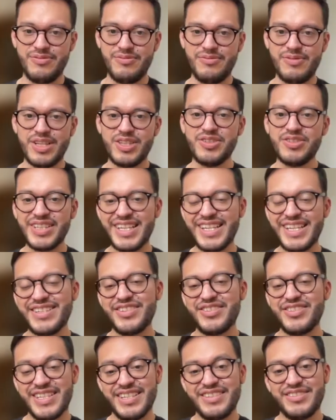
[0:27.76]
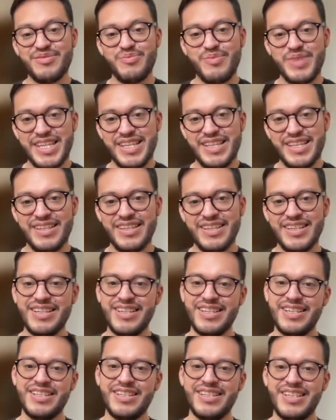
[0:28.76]
What does intersex mean?
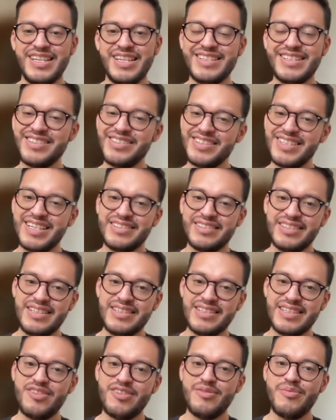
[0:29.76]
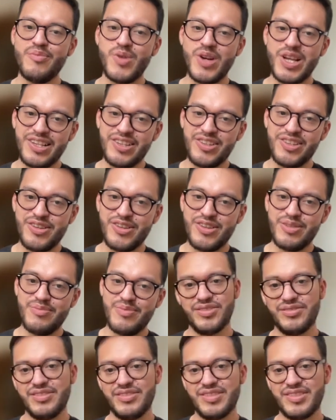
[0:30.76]
Intersex is an umbrella term
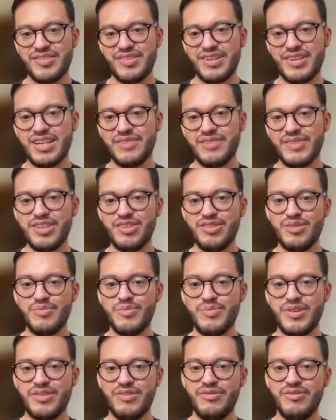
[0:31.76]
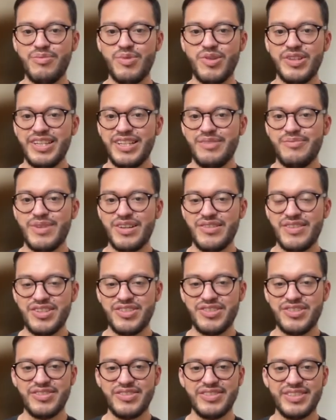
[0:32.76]
to describe a number of bodily
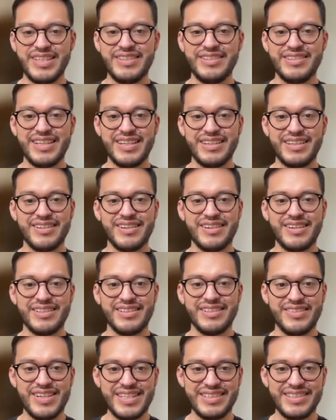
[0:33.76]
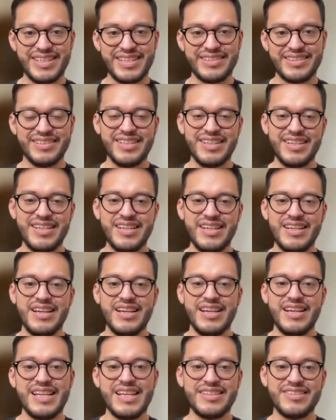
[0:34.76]
variations in sex characteristics
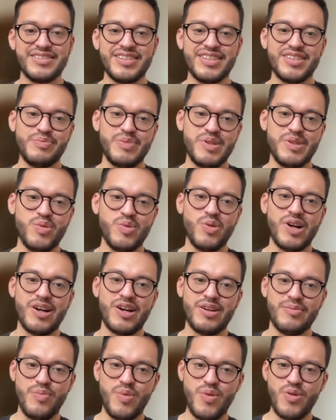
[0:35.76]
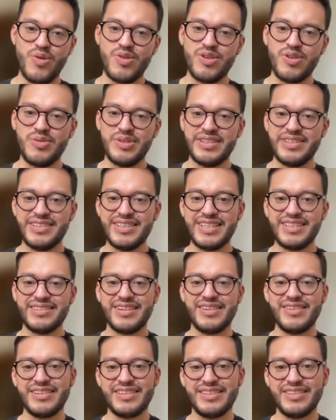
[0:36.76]
intersex people are born with sex
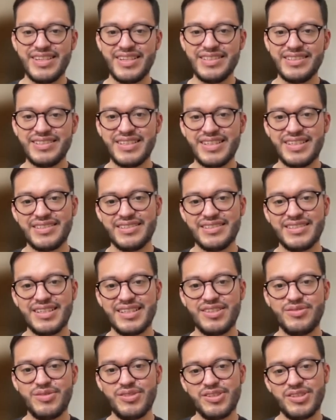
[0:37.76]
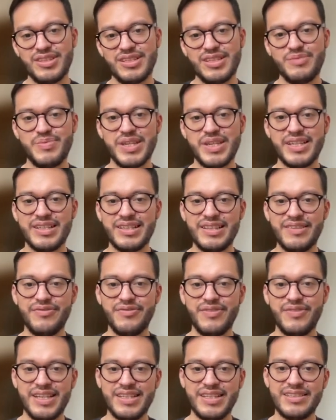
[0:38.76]
characteristics that do not typically
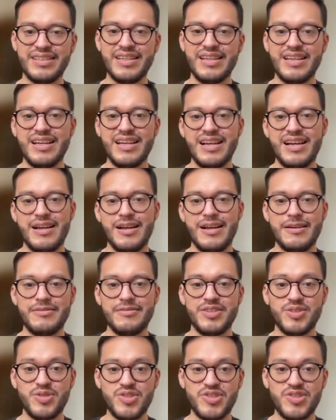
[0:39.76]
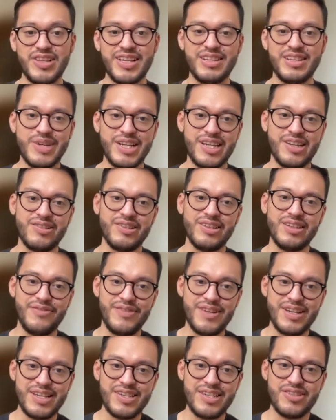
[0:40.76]
fit uh, social and medical
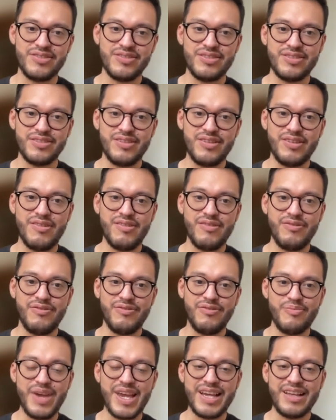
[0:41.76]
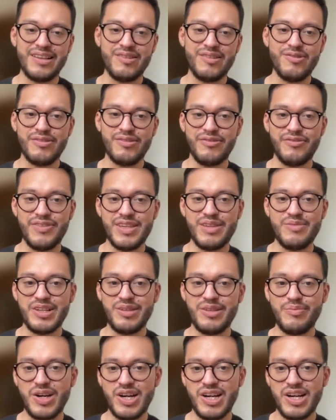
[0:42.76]
definitions of male or
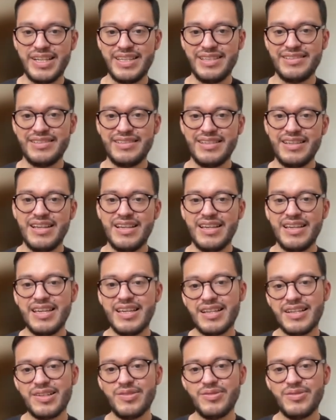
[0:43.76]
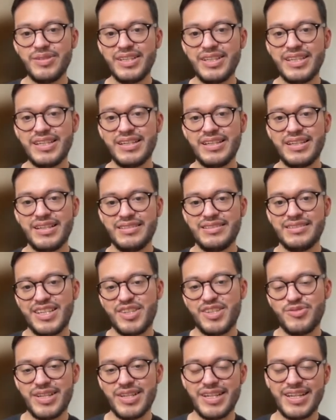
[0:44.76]
female bodies, including
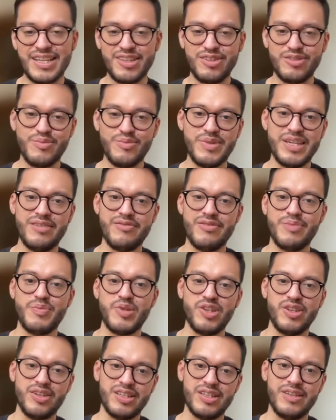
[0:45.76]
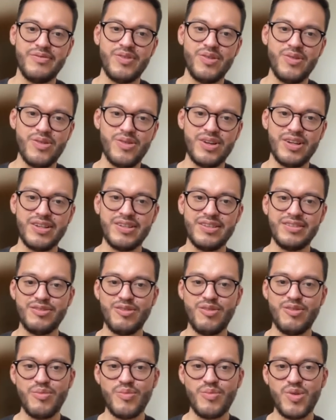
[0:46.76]
sexual anatomy, reproductive organs,
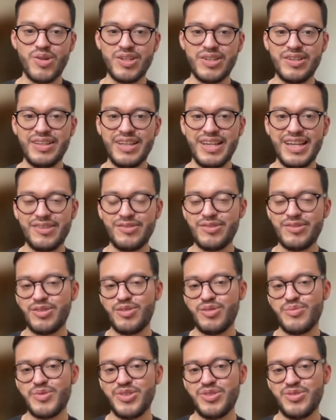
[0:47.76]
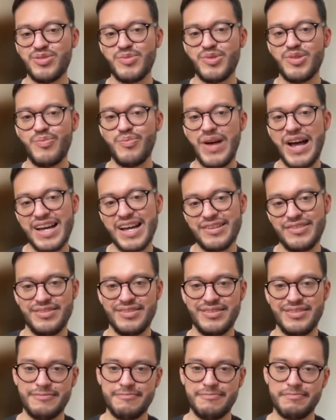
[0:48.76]
hormonal and or chromosomal
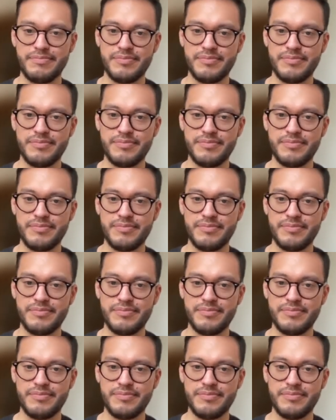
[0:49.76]
patterns.